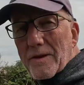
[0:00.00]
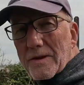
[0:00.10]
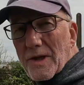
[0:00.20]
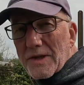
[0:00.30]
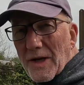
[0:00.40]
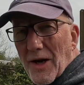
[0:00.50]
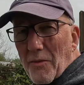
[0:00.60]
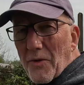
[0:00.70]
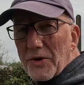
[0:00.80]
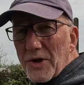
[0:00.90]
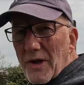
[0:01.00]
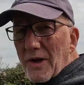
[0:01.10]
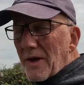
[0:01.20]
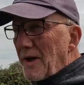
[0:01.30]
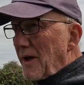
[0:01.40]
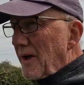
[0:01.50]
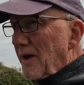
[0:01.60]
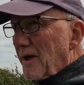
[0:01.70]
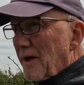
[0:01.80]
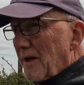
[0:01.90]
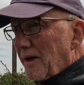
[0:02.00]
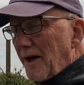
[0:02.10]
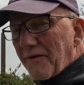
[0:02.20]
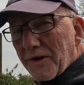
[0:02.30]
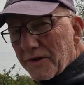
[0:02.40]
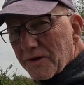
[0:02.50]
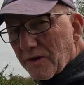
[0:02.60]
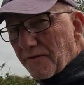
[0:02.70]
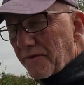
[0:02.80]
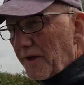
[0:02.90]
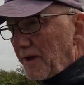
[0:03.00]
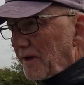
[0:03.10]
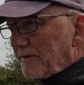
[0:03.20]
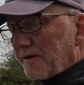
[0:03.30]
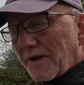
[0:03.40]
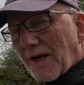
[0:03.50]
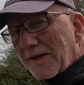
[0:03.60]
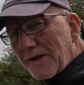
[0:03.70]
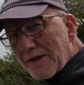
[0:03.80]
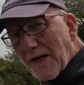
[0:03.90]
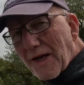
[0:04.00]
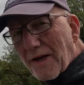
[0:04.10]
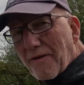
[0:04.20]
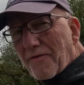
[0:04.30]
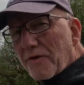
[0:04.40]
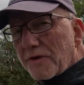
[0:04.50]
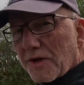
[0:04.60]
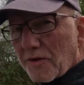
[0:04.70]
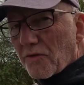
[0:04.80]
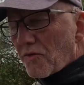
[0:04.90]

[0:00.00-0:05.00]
next canal bridge. Evidence of the anti-tank vertical